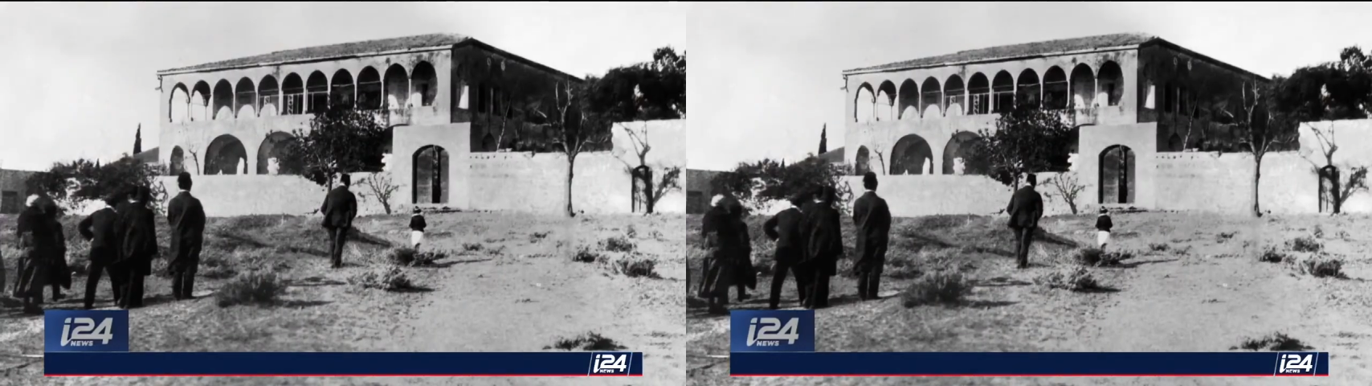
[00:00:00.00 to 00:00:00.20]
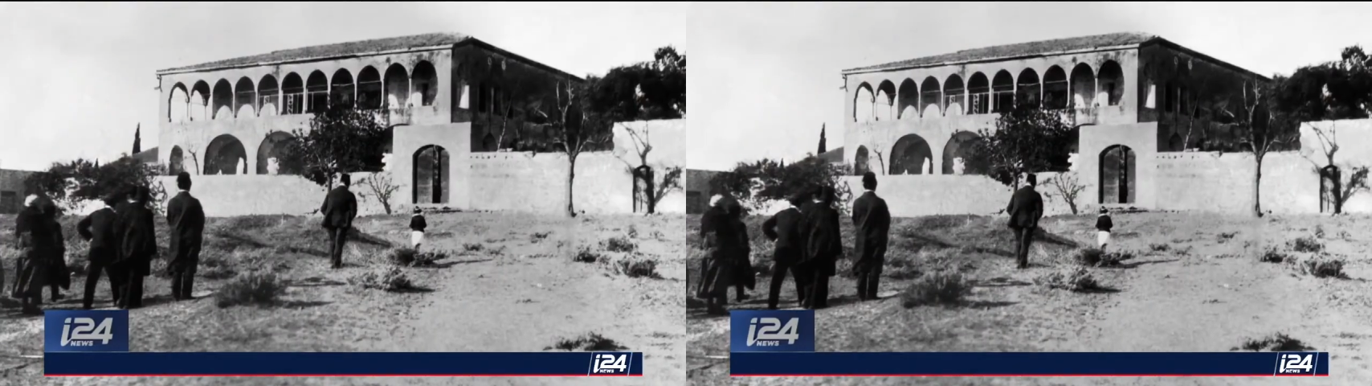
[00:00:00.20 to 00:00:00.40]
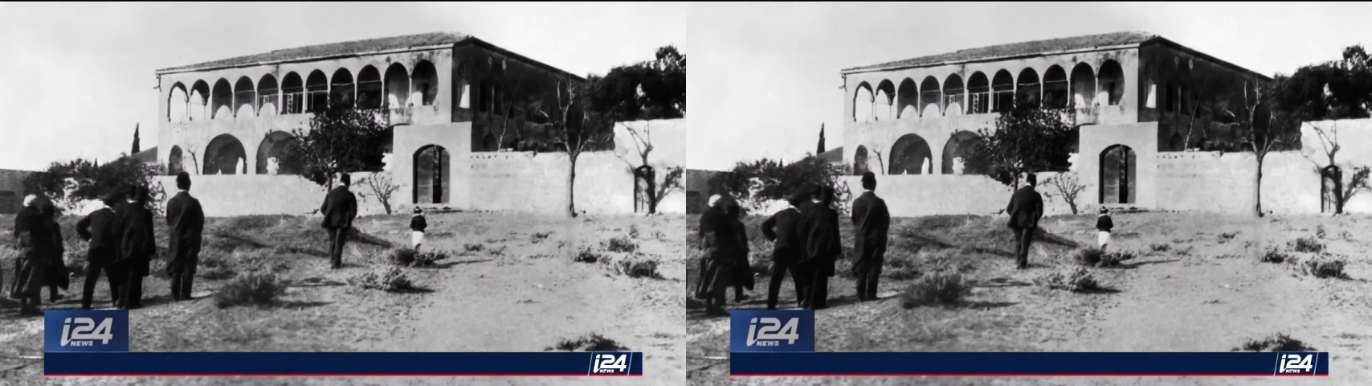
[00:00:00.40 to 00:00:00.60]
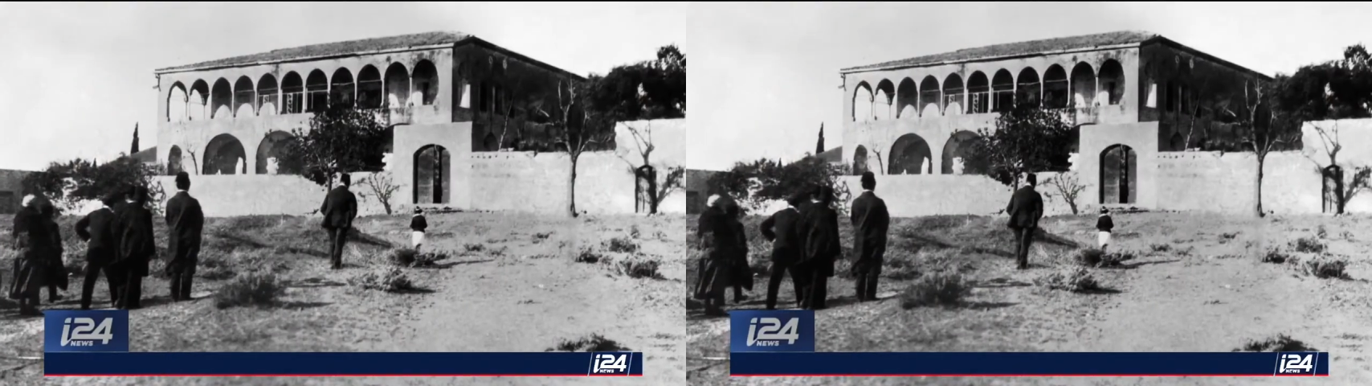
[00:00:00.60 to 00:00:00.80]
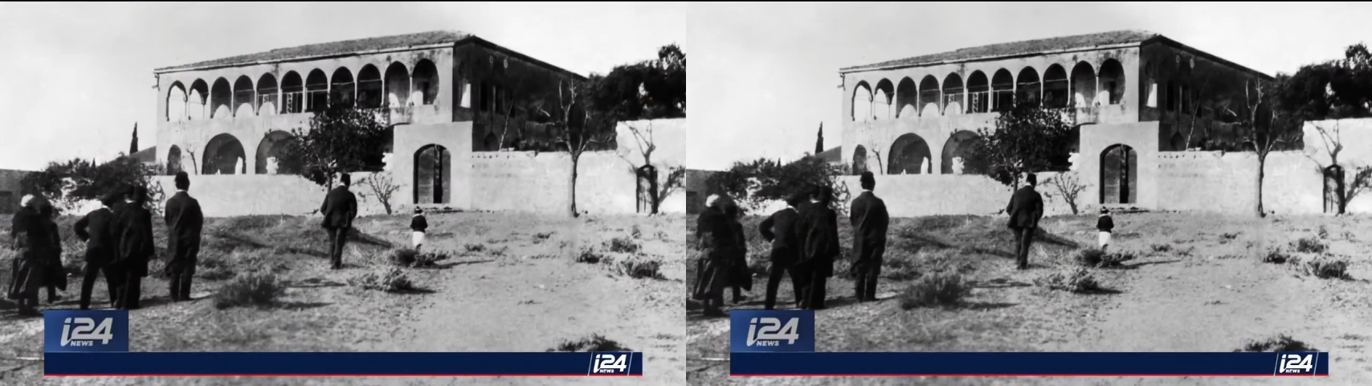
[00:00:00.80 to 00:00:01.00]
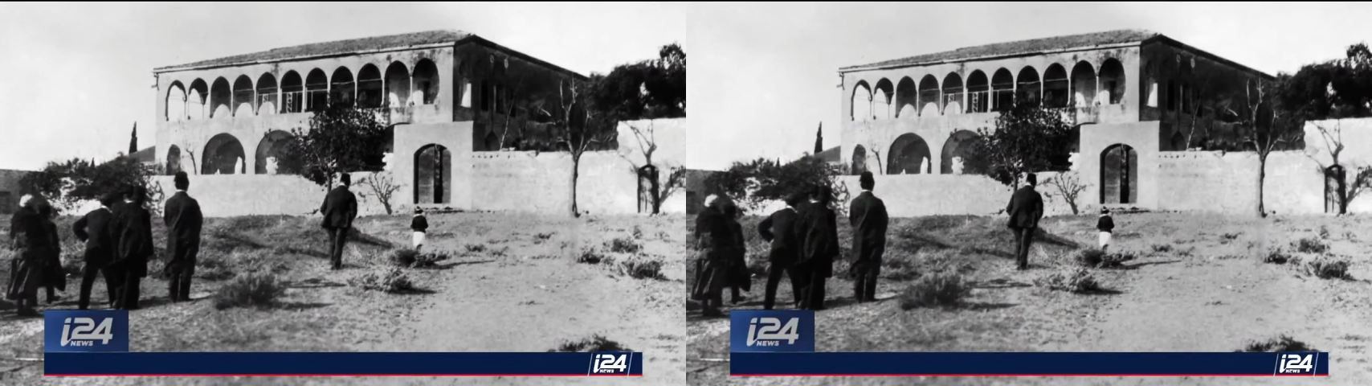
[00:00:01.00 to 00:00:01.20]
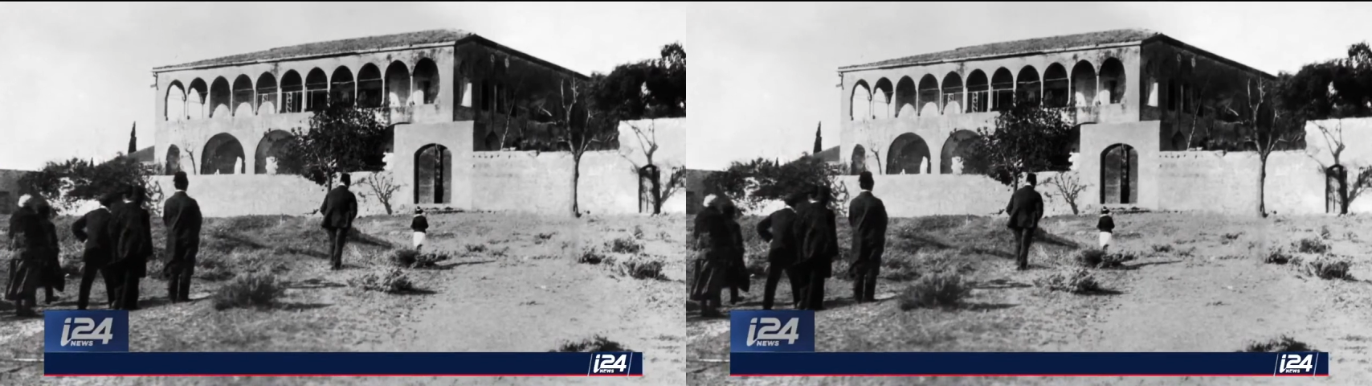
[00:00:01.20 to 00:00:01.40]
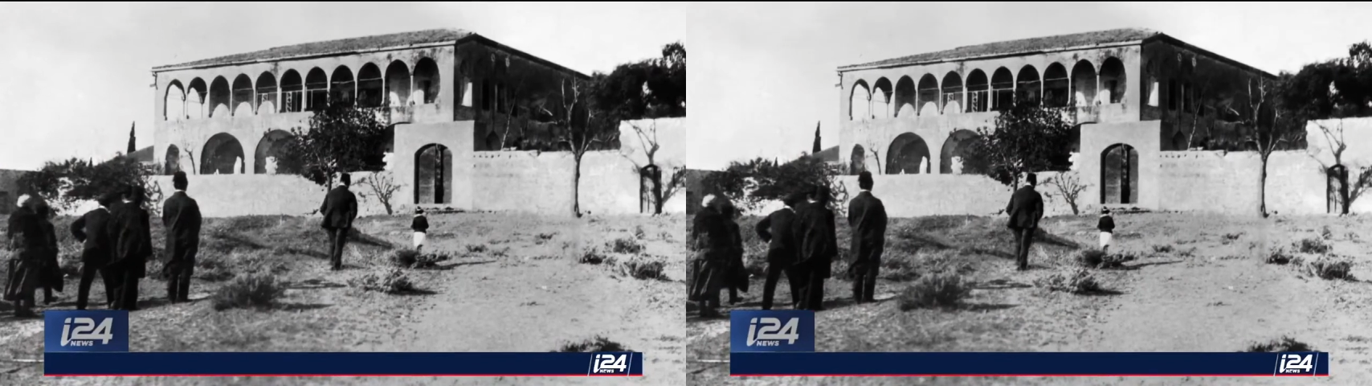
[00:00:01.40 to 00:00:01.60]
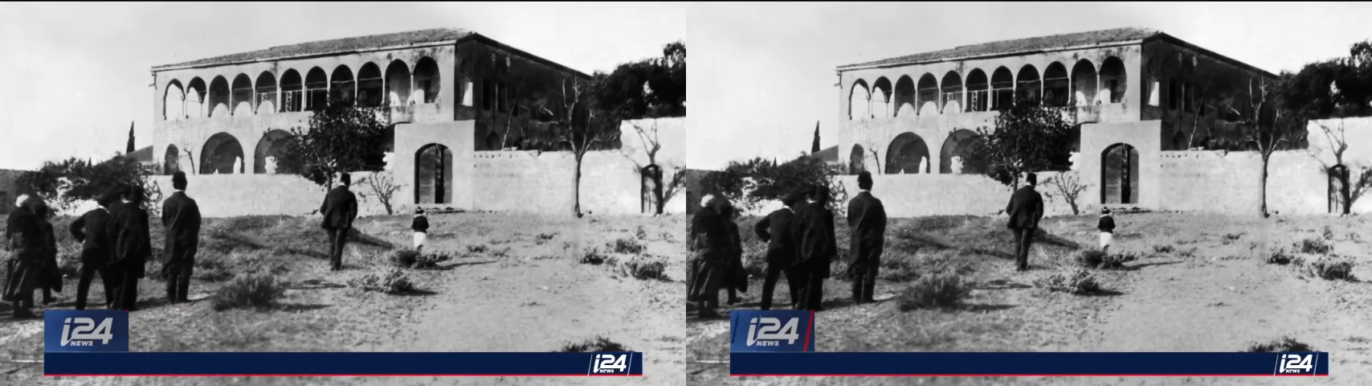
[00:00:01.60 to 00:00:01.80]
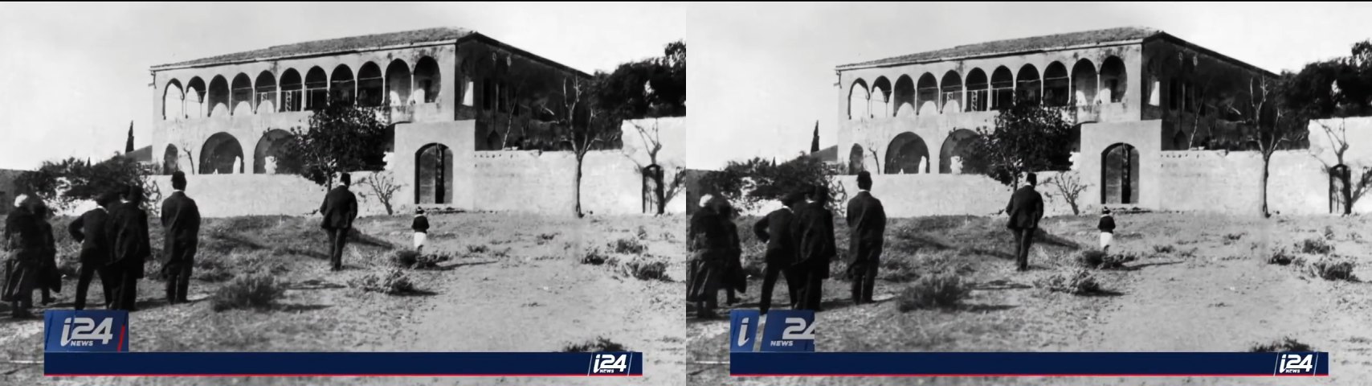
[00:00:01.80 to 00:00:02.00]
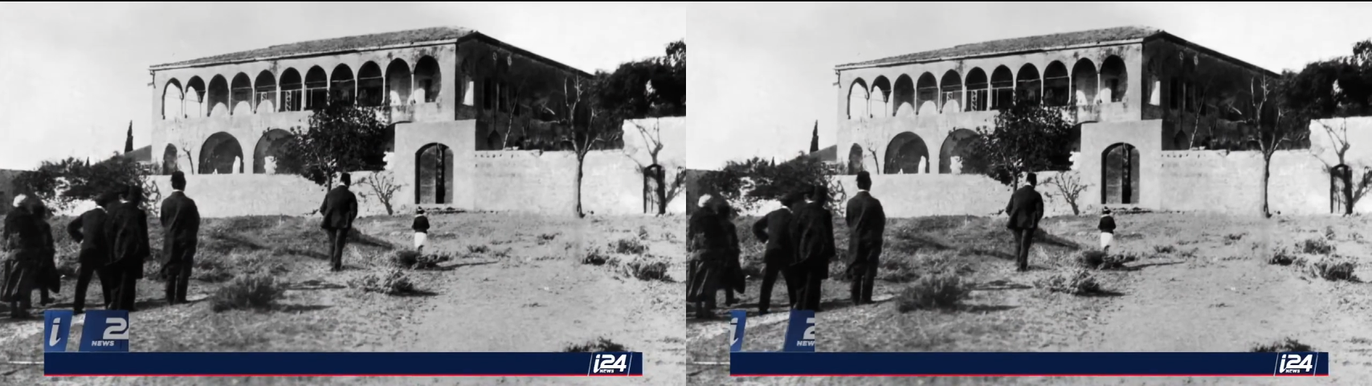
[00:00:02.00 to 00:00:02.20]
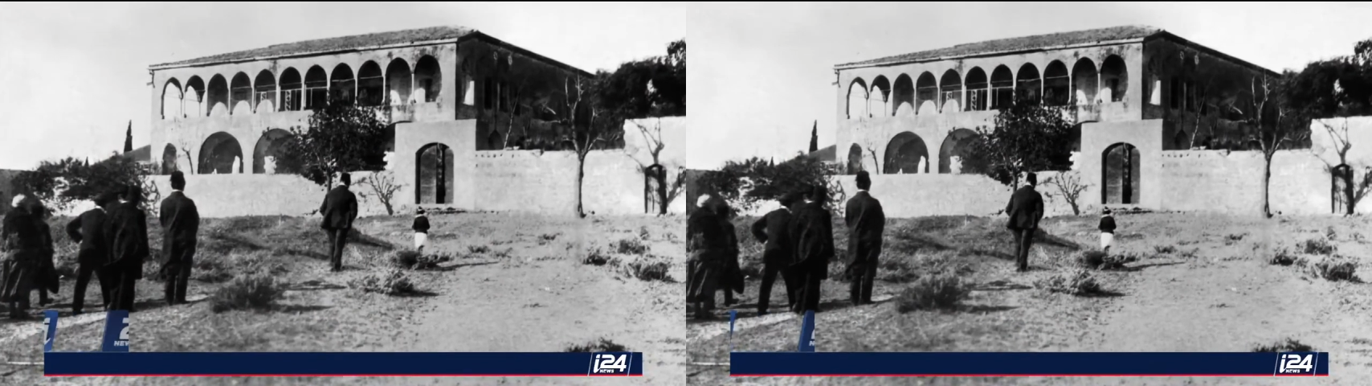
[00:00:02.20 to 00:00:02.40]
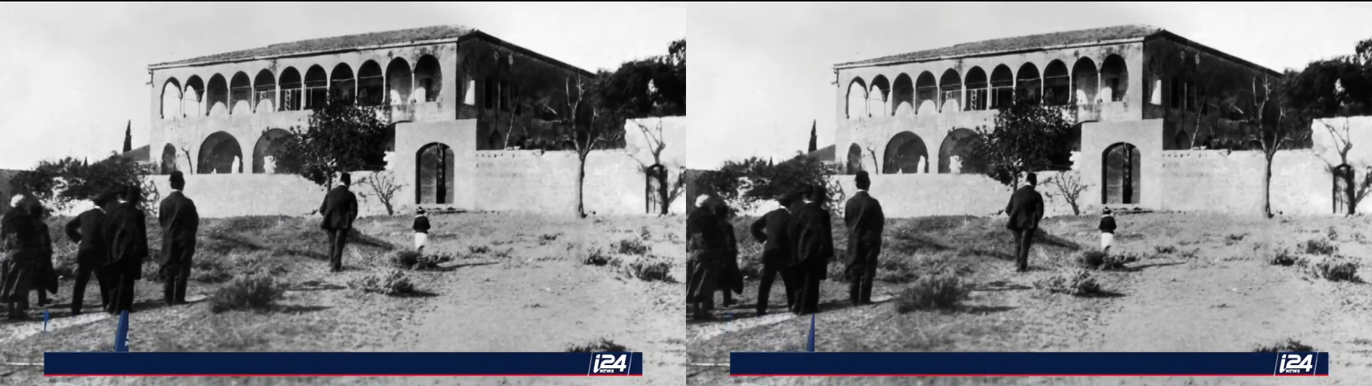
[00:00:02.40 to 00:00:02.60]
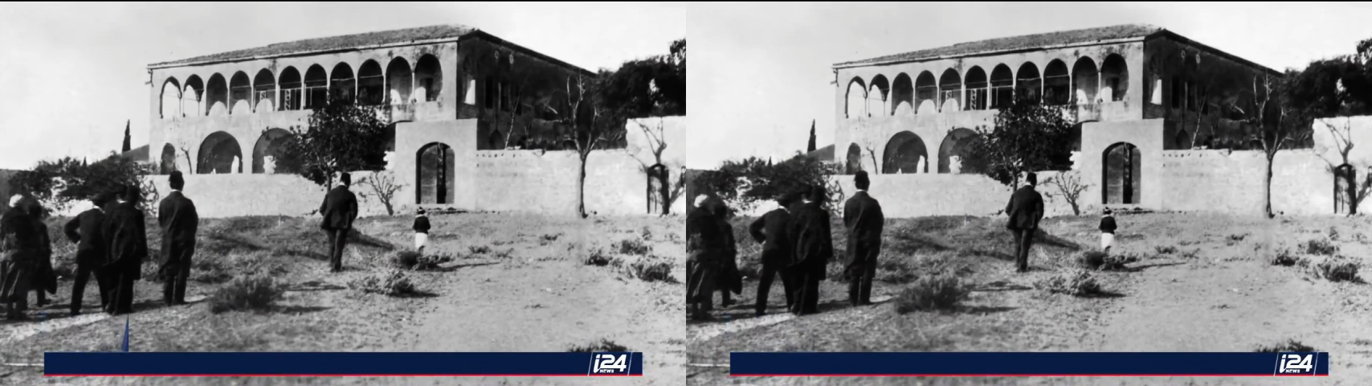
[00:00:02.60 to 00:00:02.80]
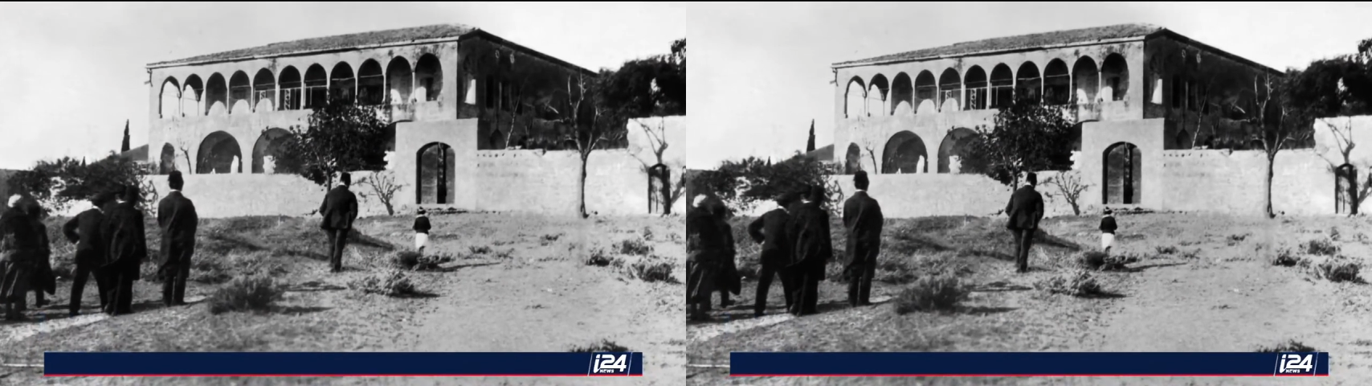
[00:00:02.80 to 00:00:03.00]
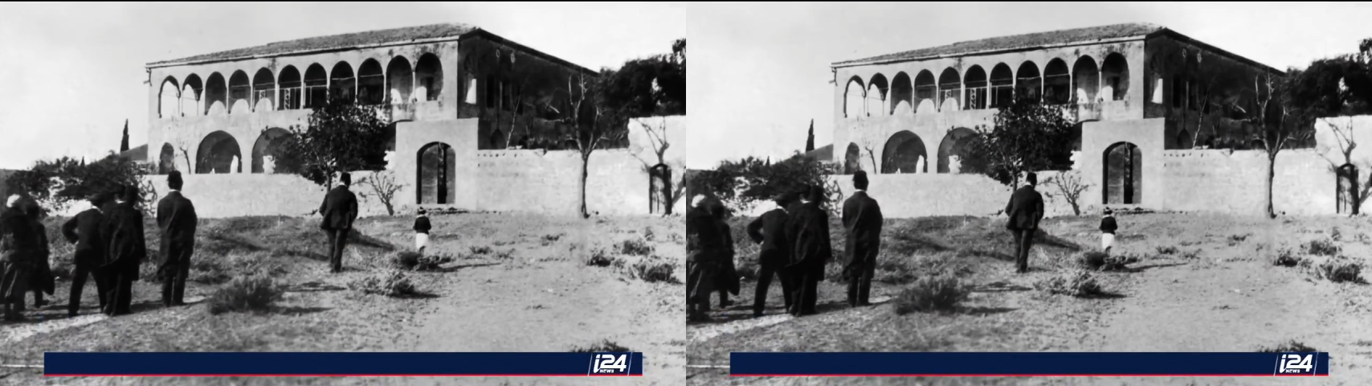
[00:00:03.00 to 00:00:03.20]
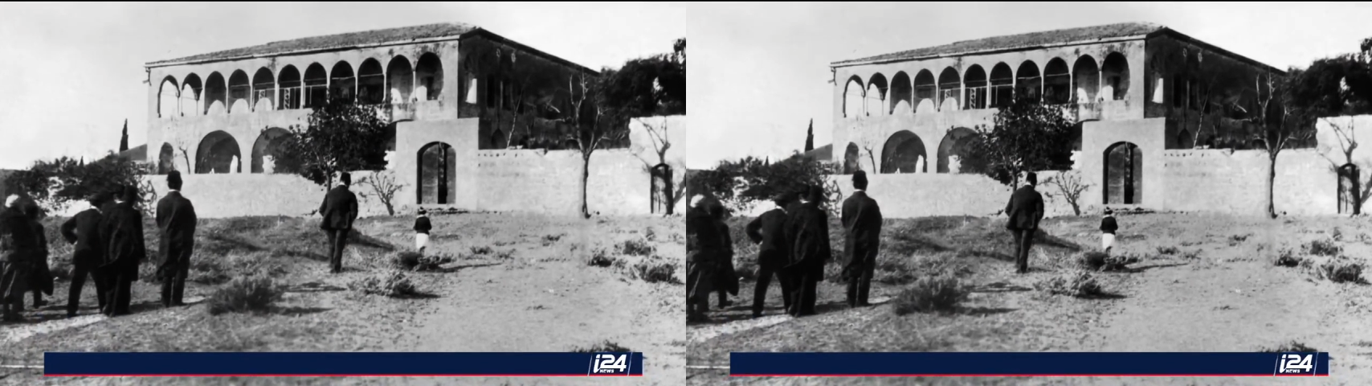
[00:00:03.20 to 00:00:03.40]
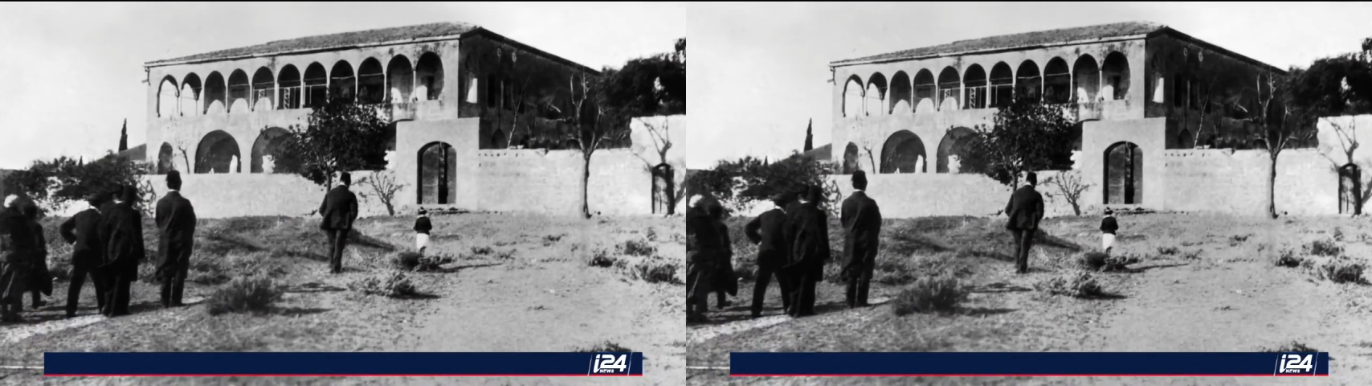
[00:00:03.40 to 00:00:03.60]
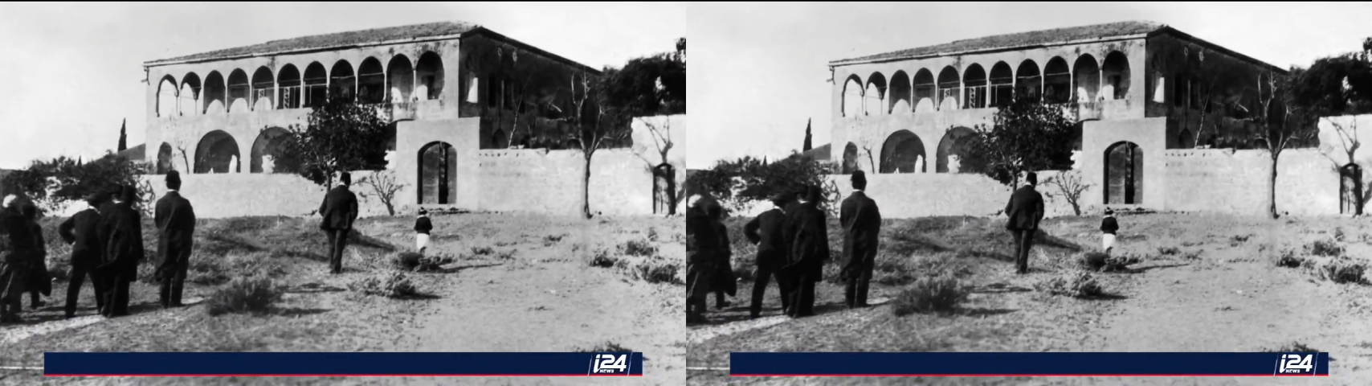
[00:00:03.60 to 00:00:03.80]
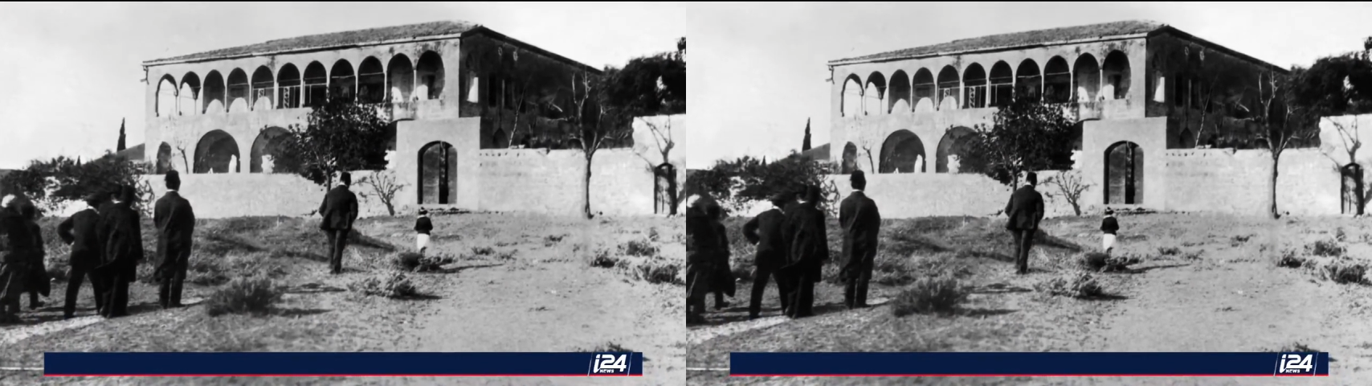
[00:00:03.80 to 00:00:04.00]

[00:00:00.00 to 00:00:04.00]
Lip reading: No face is visible, so there are no lips to read.